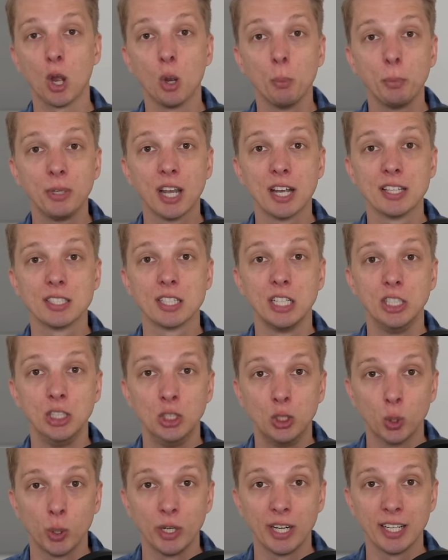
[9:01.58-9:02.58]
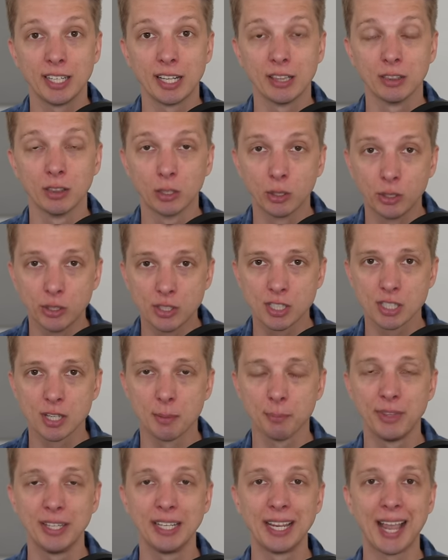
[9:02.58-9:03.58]
I hope you guys enjoyed it and learned
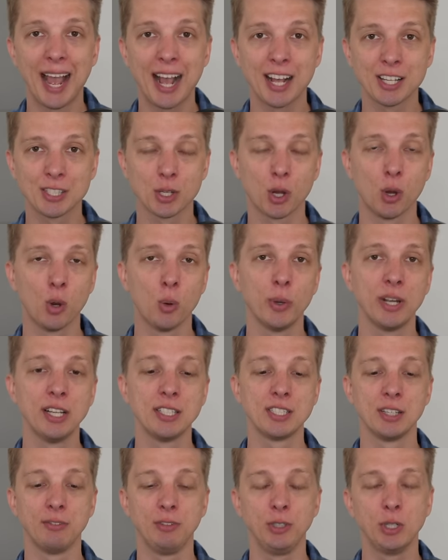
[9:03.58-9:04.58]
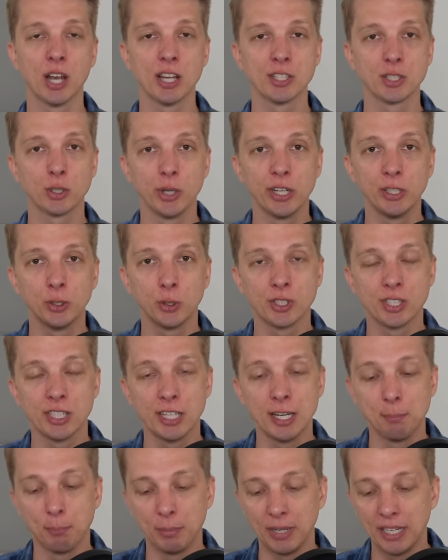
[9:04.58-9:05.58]
something. As always, if you guys are
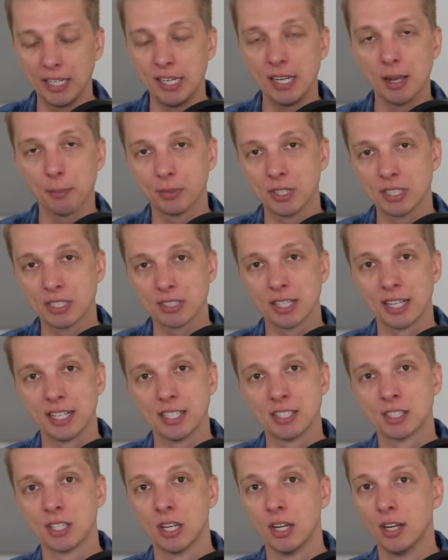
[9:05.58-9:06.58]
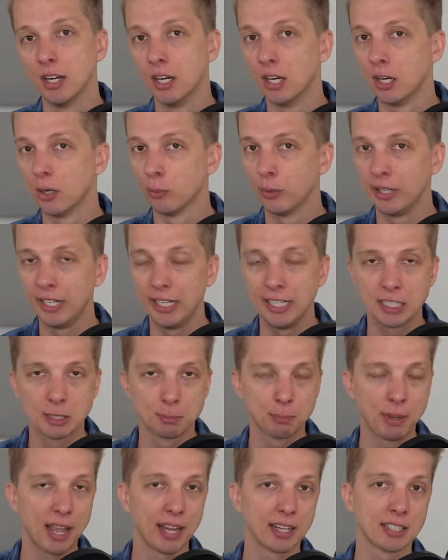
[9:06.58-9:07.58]
interested in picking up this lens, reading
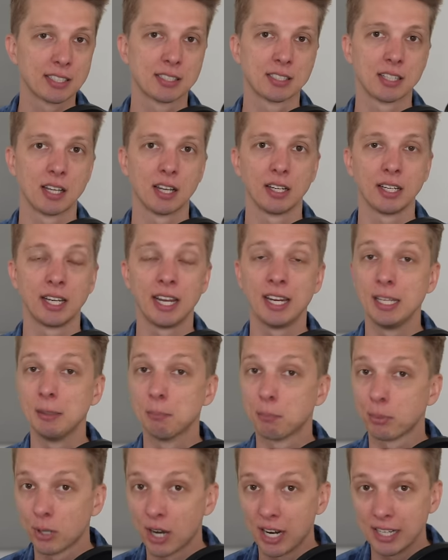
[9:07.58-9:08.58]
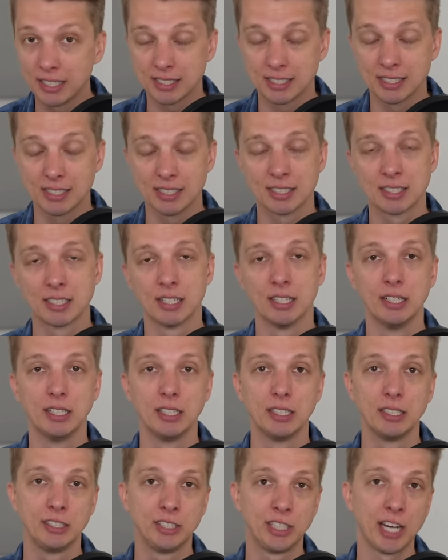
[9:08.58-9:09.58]
specs, uh, getting prices,
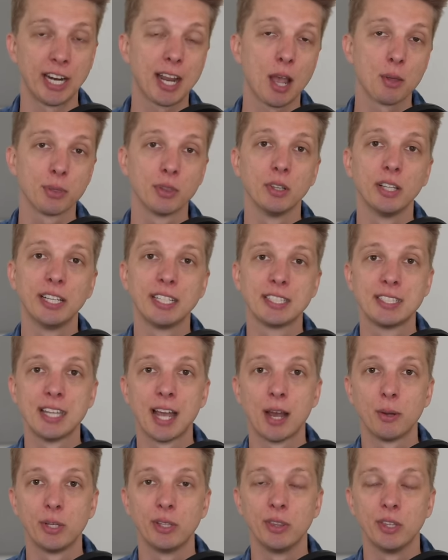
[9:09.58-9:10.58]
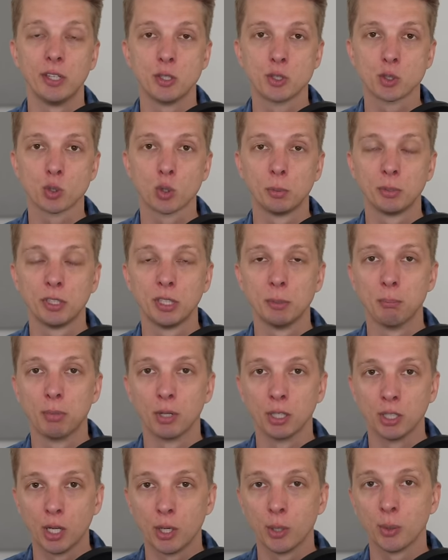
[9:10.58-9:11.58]
check out the links down in the description
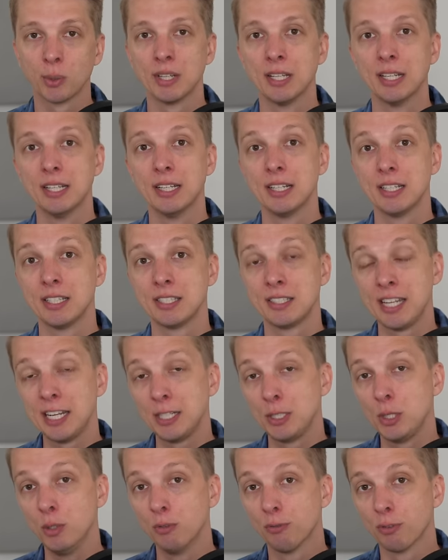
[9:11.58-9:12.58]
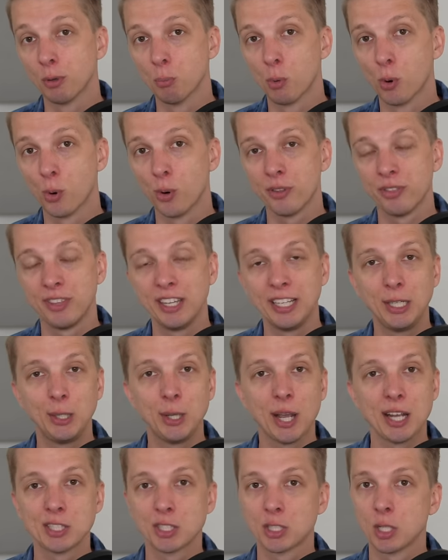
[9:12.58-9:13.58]
below. Stay tuned for more. Thank you
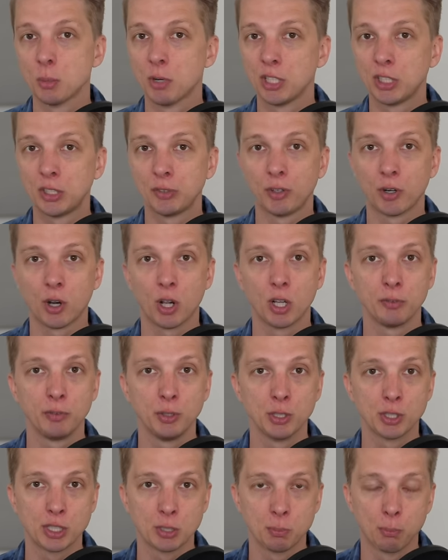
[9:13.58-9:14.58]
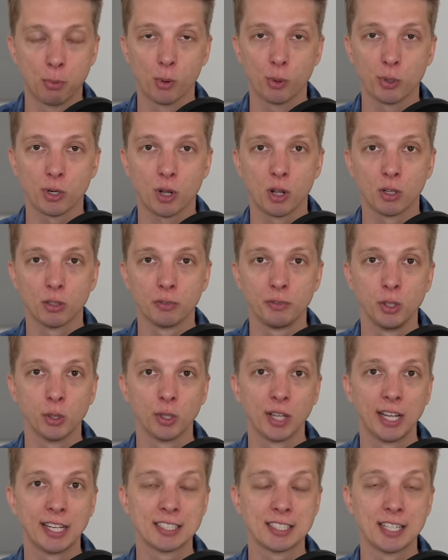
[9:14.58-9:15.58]
guys so much for all of your support, all of your
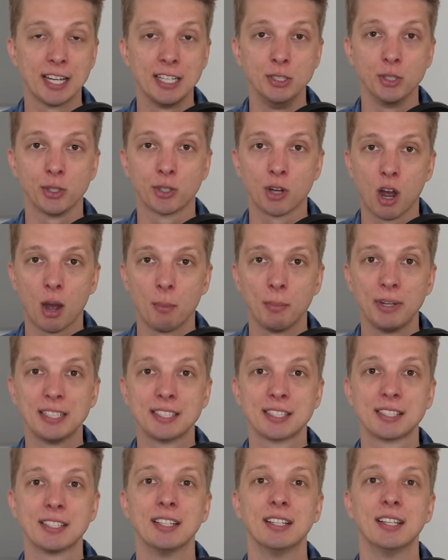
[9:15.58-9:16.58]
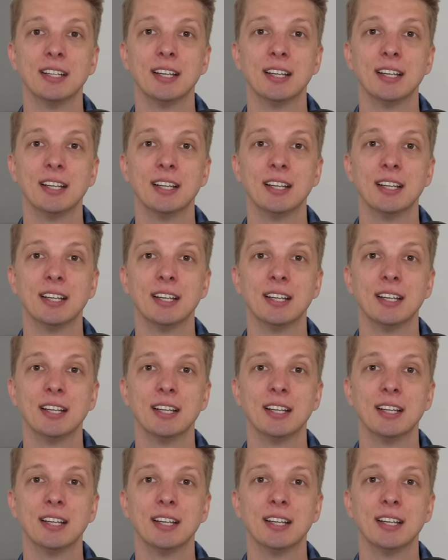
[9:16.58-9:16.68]
likes, and your comments.